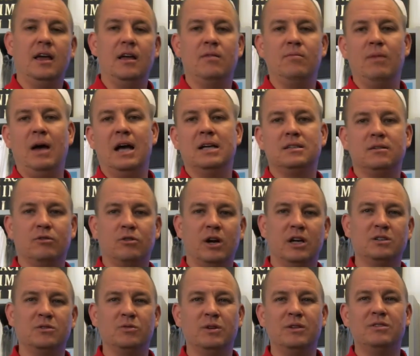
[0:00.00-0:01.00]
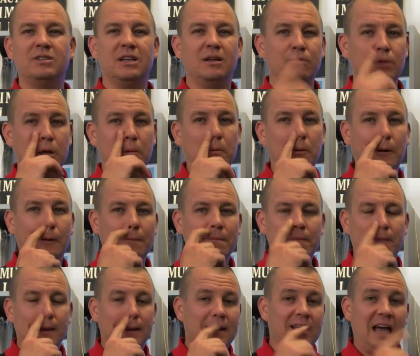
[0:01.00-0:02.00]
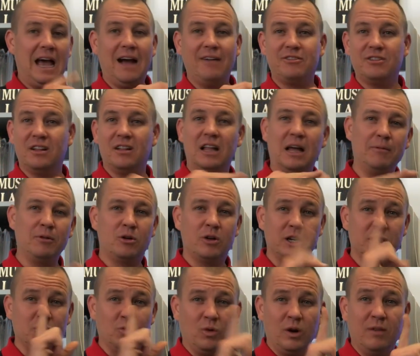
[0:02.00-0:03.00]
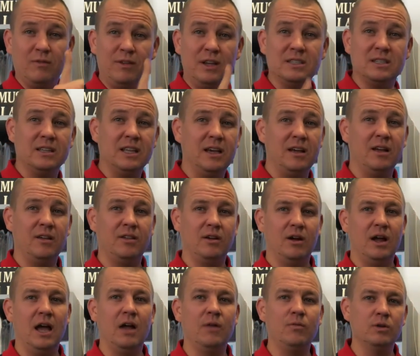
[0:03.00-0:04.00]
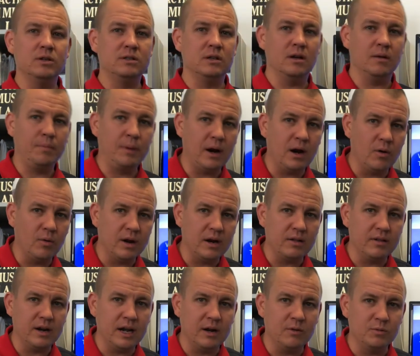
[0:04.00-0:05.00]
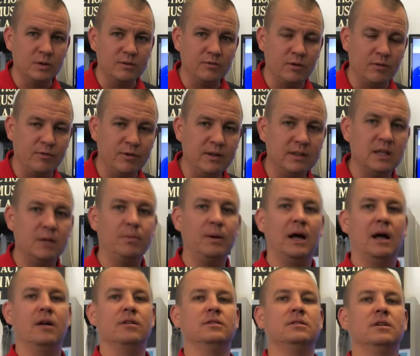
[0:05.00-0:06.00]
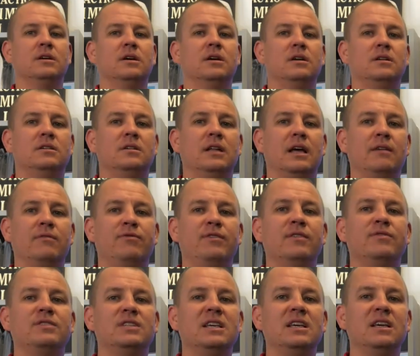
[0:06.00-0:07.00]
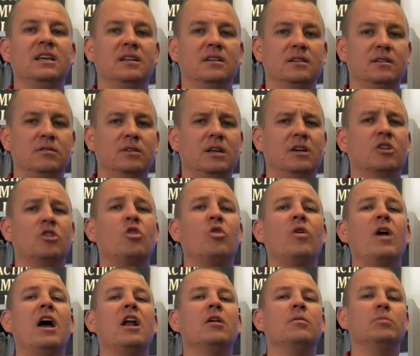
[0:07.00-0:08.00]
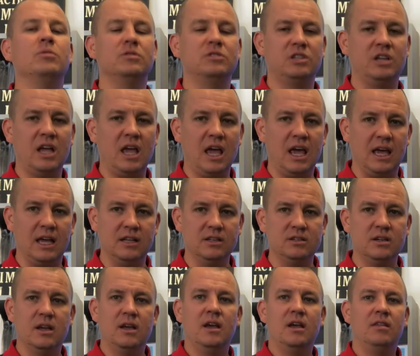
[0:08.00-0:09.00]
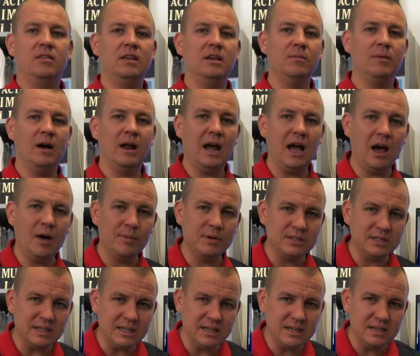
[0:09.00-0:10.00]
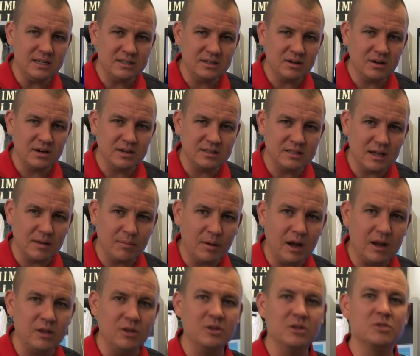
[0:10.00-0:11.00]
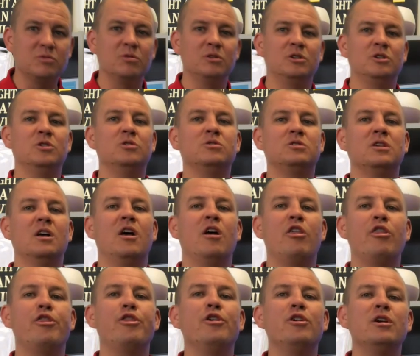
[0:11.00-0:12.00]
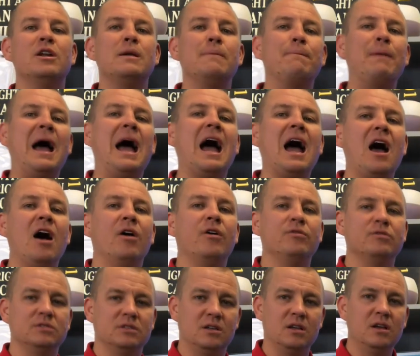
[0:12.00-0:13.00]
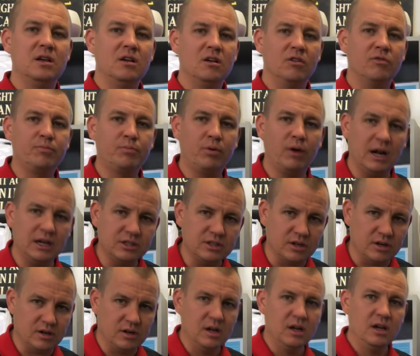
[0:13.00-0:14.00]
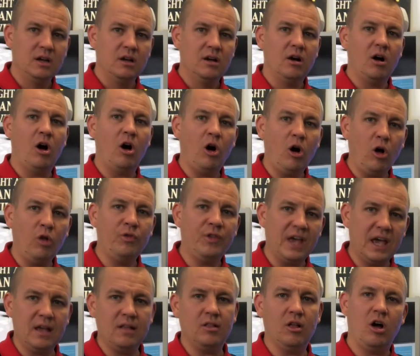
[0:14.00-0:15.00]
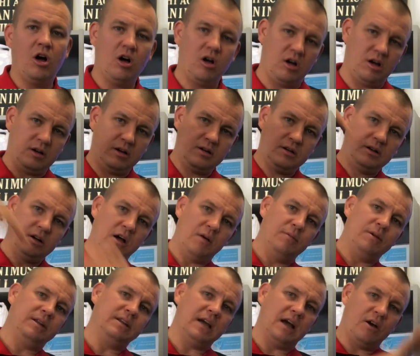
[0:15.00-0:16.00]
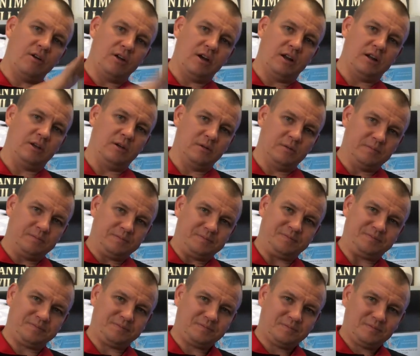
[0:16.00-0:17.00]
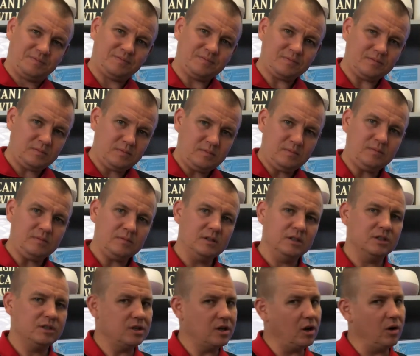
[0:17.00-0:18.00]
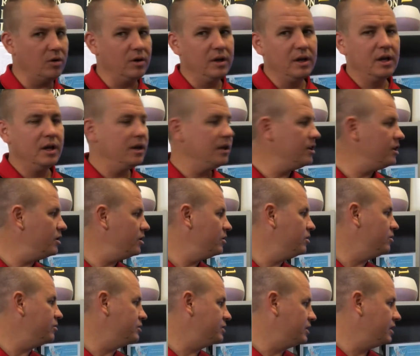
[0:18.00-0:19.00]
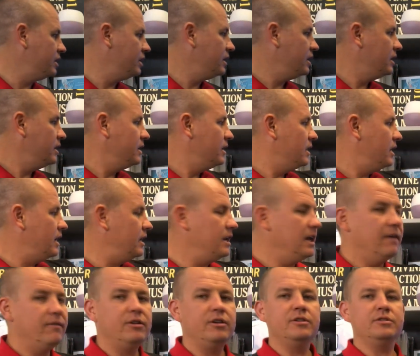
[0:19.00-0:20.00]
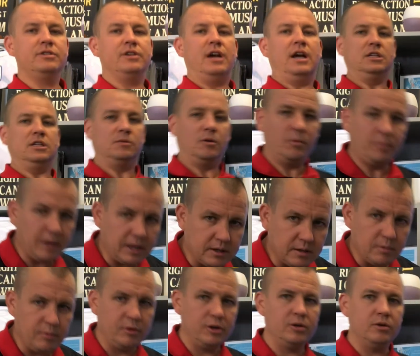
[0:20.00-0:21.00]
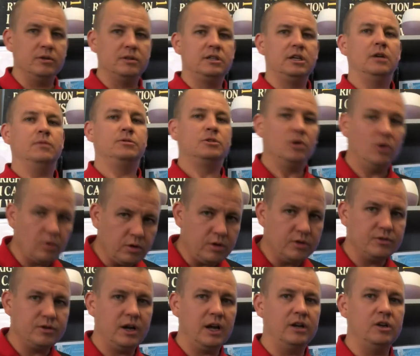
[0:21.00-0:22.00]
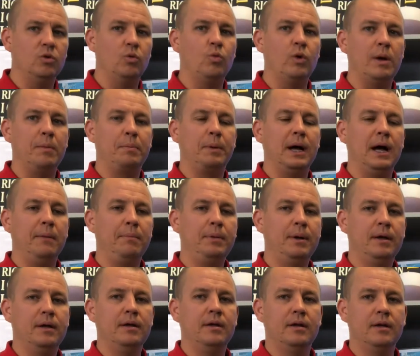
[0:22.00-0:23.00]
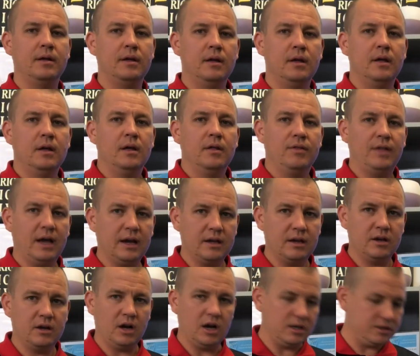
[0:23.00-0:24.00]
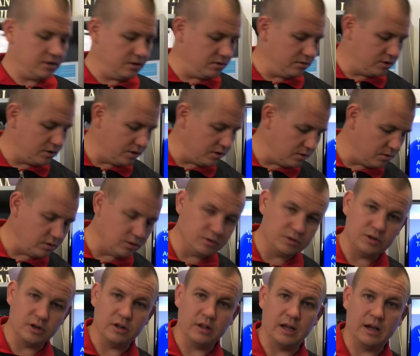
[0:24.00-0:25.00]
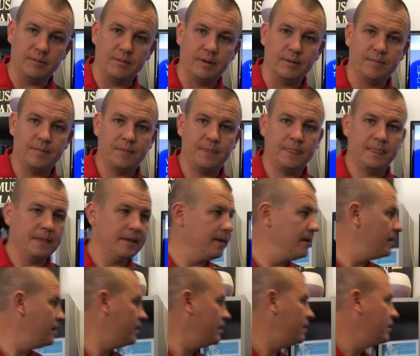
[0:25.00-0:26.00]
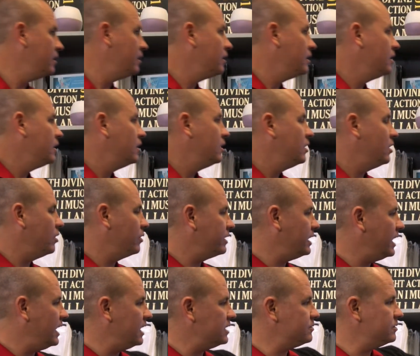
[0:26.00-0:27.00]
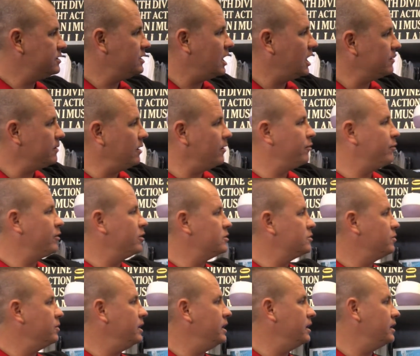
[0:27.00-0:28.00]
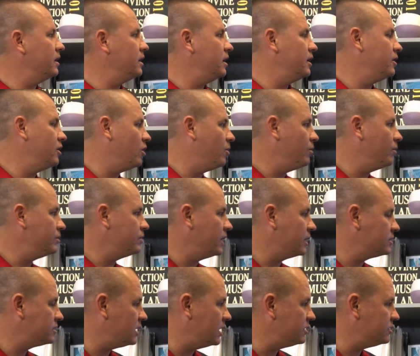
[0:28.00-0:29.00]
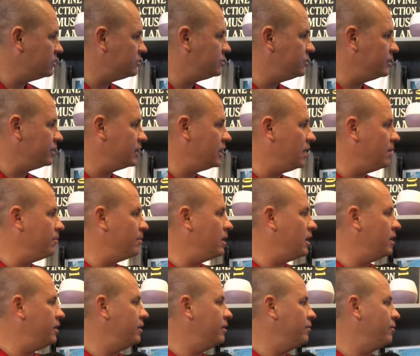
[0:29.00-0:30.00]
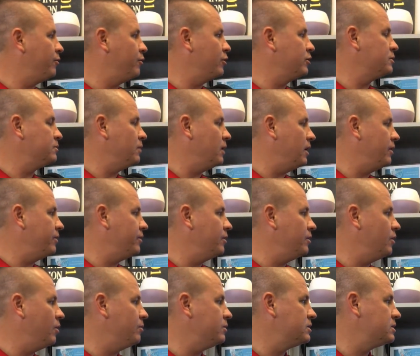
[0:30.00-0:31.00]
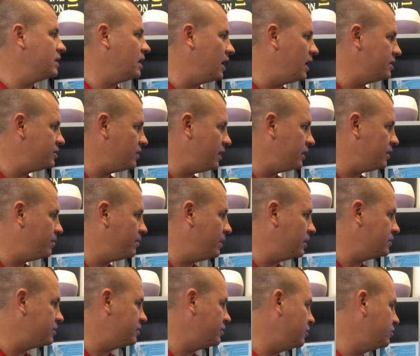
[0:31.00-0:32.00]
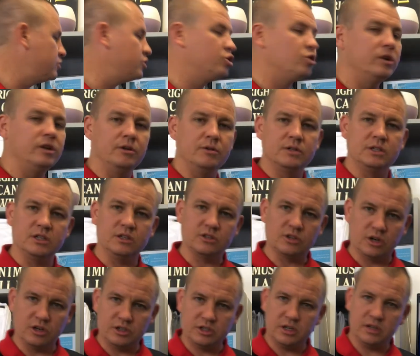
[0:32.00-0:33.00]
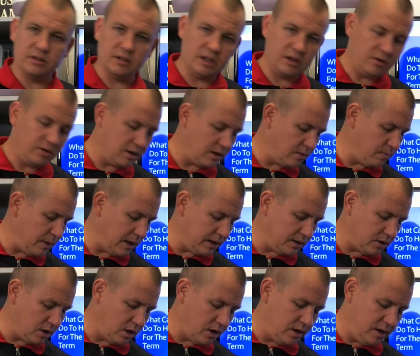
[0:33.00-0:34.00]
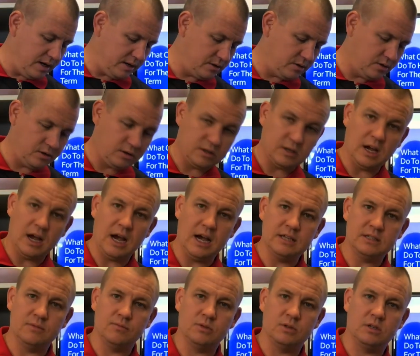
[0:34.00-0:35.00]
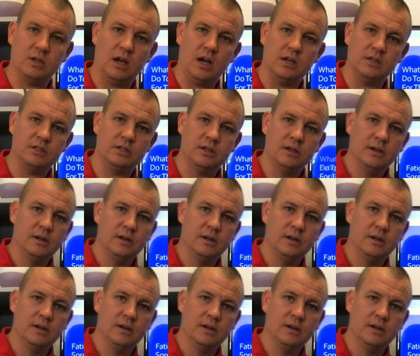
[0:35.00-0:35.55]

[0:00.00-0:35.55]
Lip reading: massive correction. We've seen people after the alignment correction, one visit, their head was, apparent weight of their head went from 50 pounds to like 15 incredible change. Think about how much easier it is on that body. You just reduced 30 pounds of pressure all day long coming down on you. So huge. And never use your momentum. If you're doing sit-ups, don't use your head to whip up. That can cause you to lose your alignment. Okay, as we talked about first week, no exercise, no chewing gum. First month, no massage, no acupuncture, no strenuous exertion. Then you can get back to hard exercise and massage,